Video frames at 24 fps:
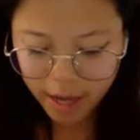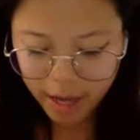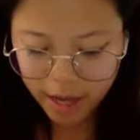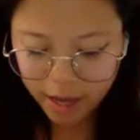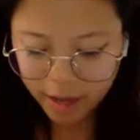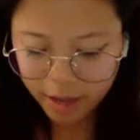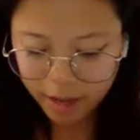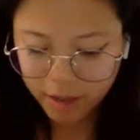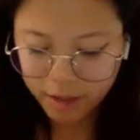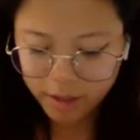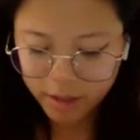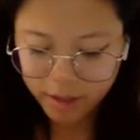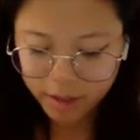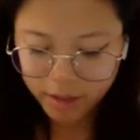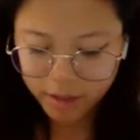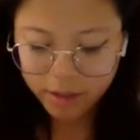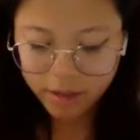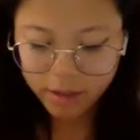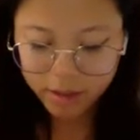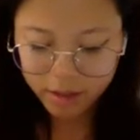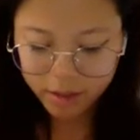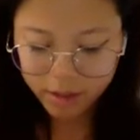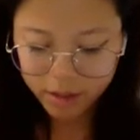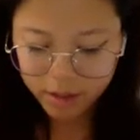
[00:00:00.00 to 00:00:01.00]
and
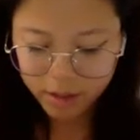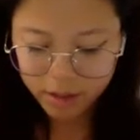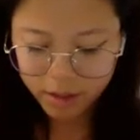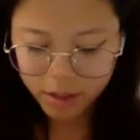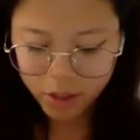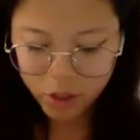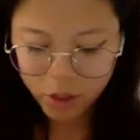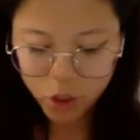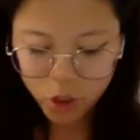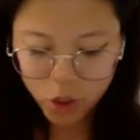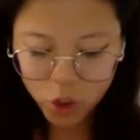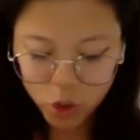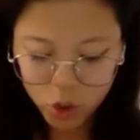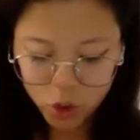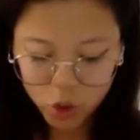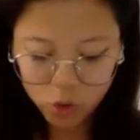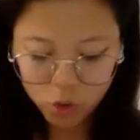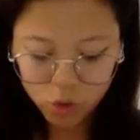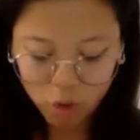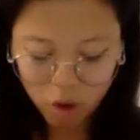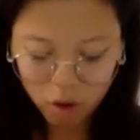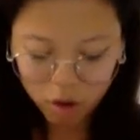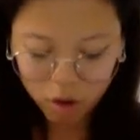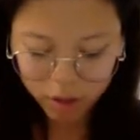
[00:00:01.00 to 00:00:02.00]

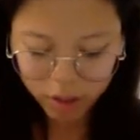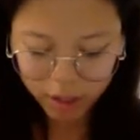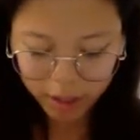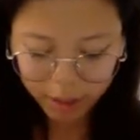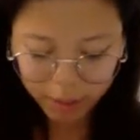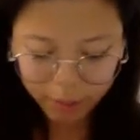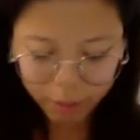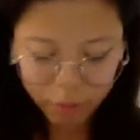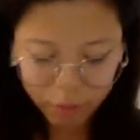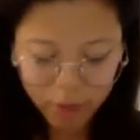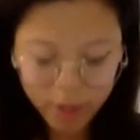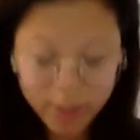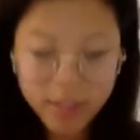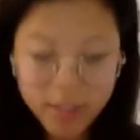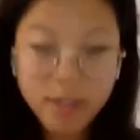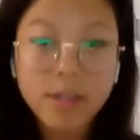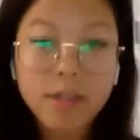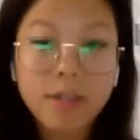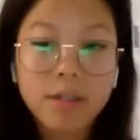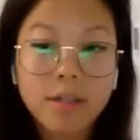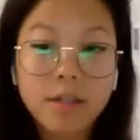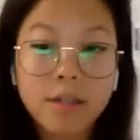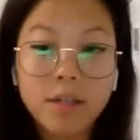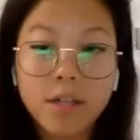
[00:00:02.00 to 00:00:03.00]
strongly pressed,
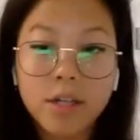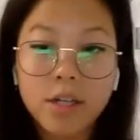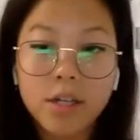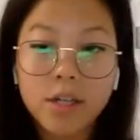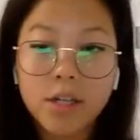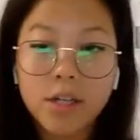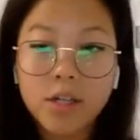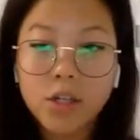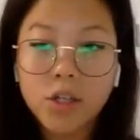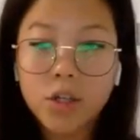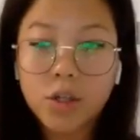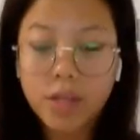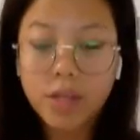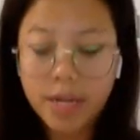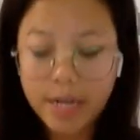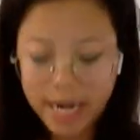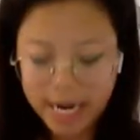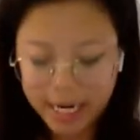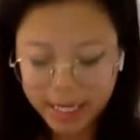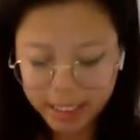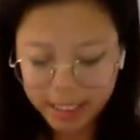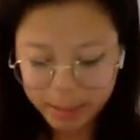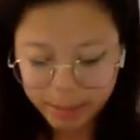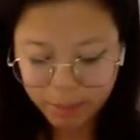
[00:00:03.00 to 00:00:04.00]
so the
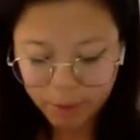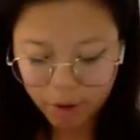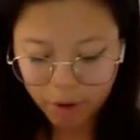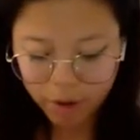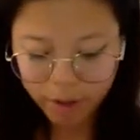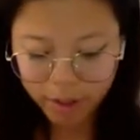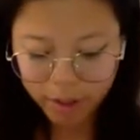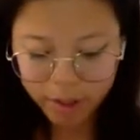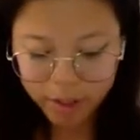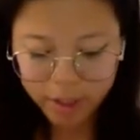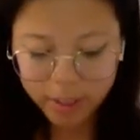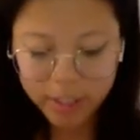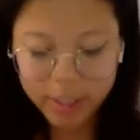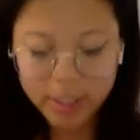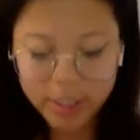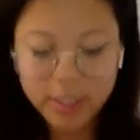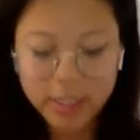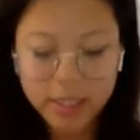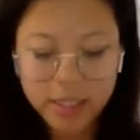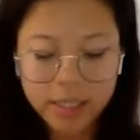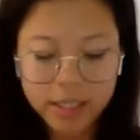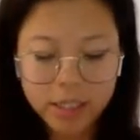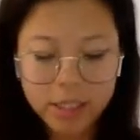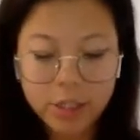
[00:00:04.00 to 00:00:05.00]
next part is
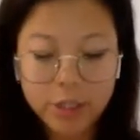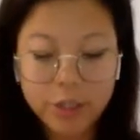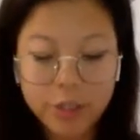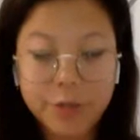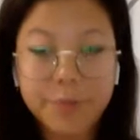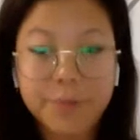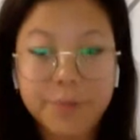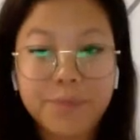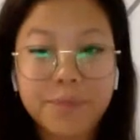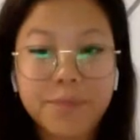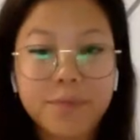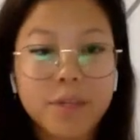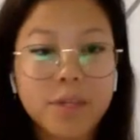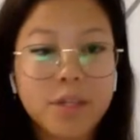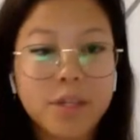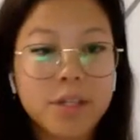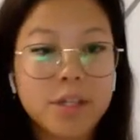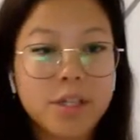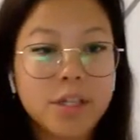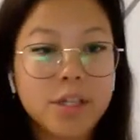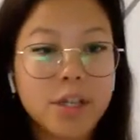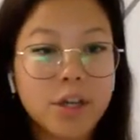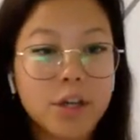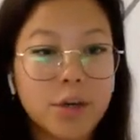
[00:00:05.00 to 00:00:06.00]
easier.
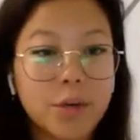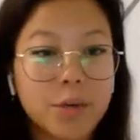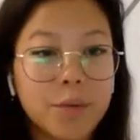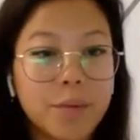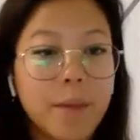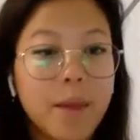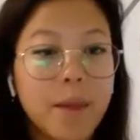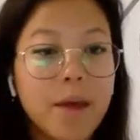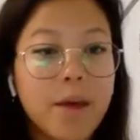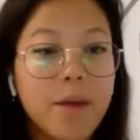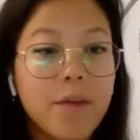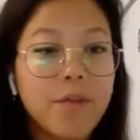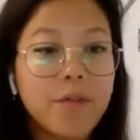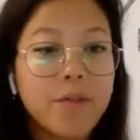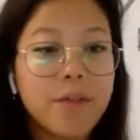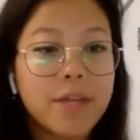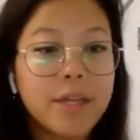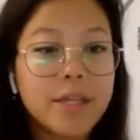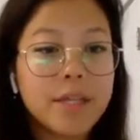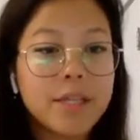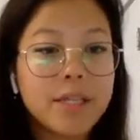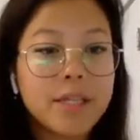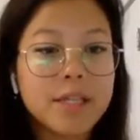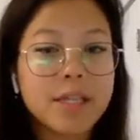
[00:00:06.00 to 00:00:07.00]
So
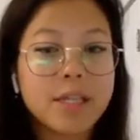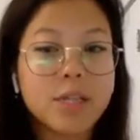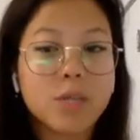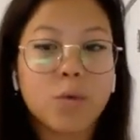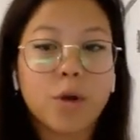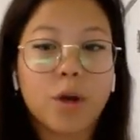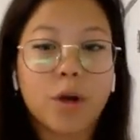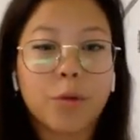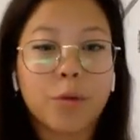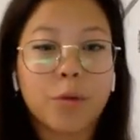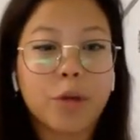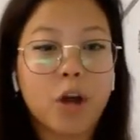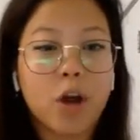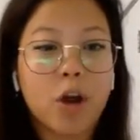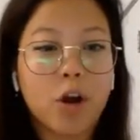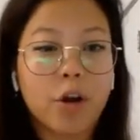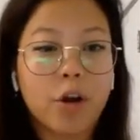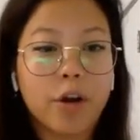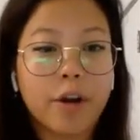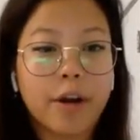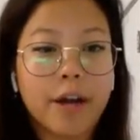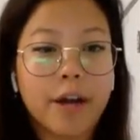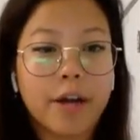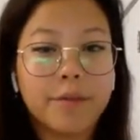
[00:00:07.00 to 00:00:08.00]
this is where we
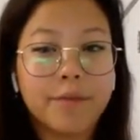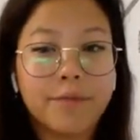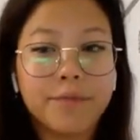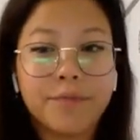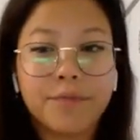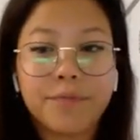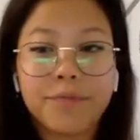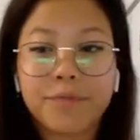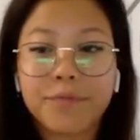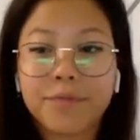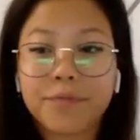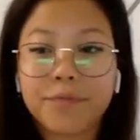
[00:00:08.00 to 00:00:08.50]
are now.